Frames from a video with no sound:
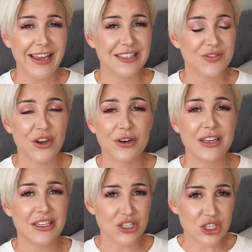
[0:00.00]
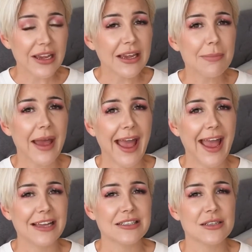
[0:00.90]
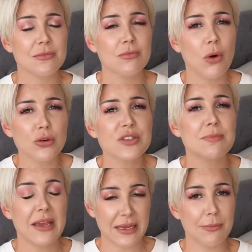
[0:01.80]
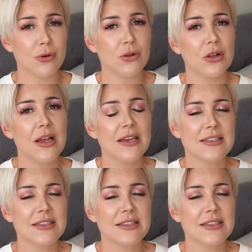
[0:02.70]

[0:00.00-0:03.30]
It's very cheap, and most people